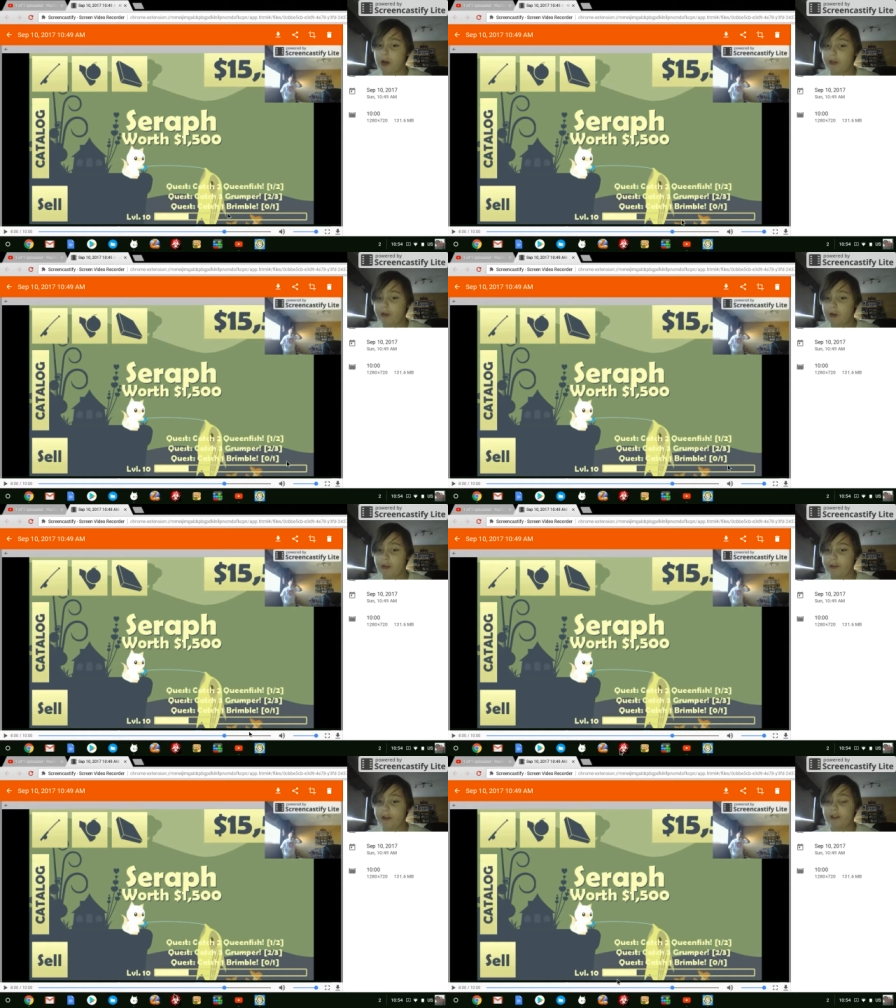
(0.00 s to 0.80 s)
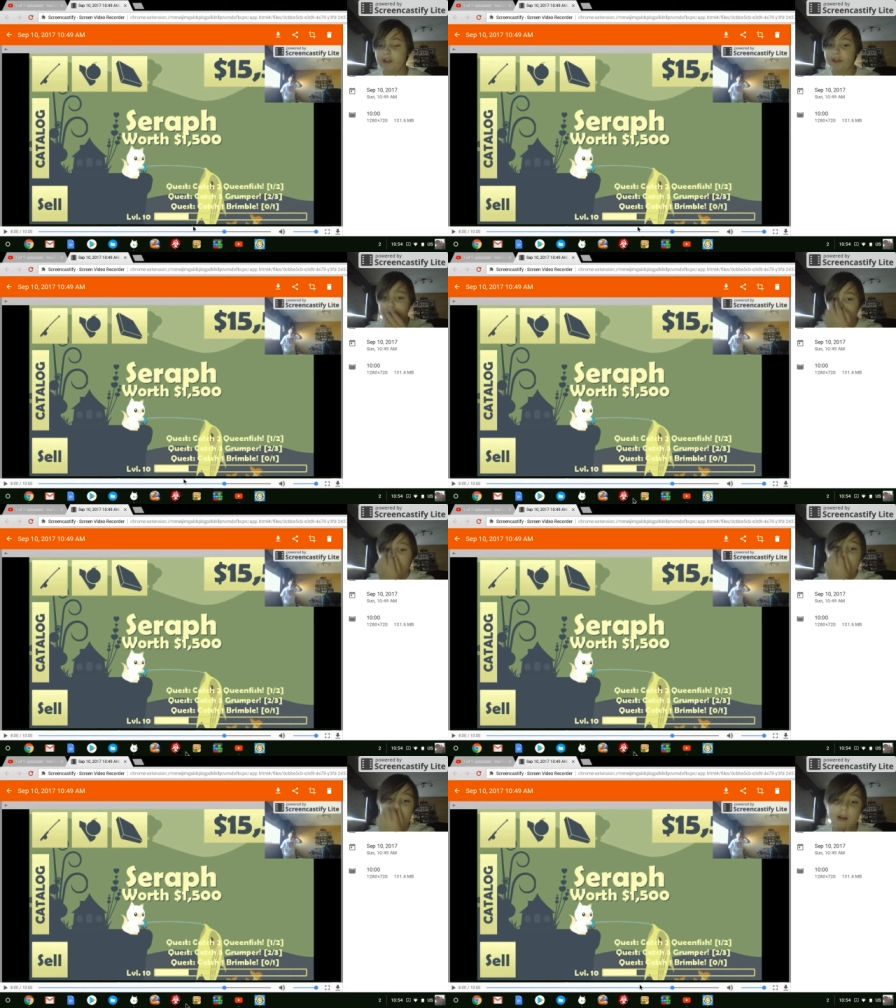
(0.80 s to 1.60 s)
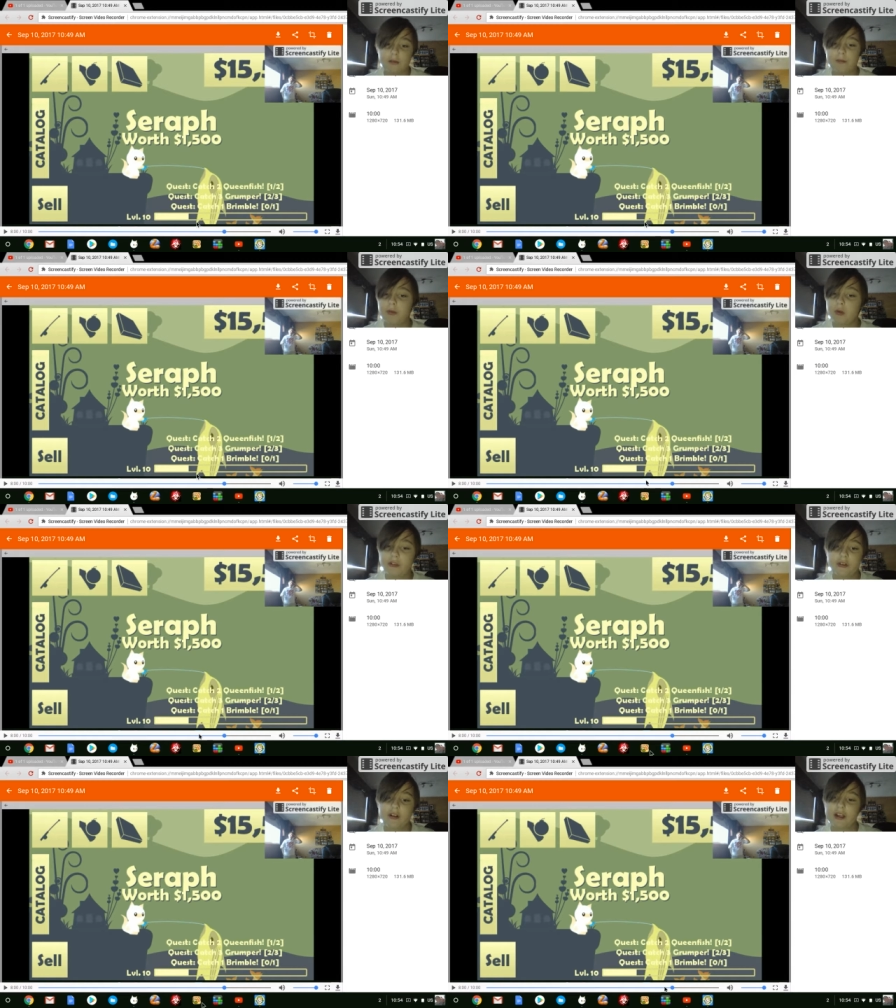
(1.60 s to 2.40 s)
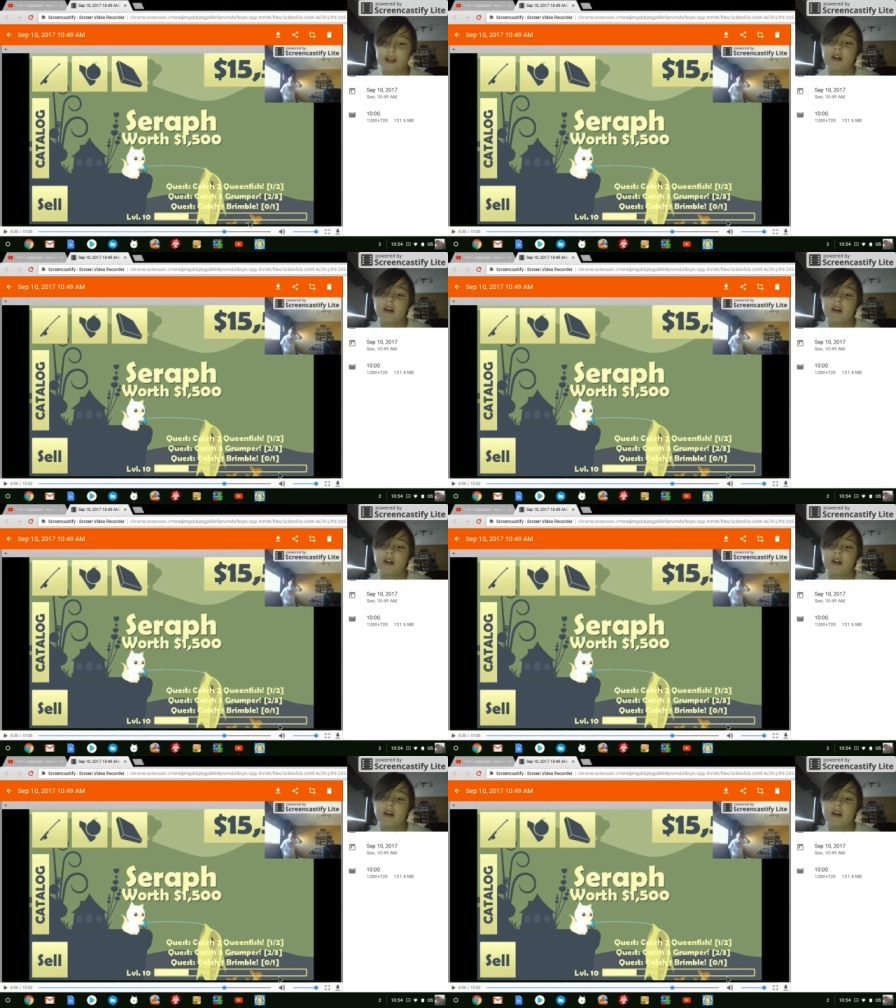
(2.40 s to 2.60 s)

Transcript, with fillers: watched all this, I just skip to a random portion right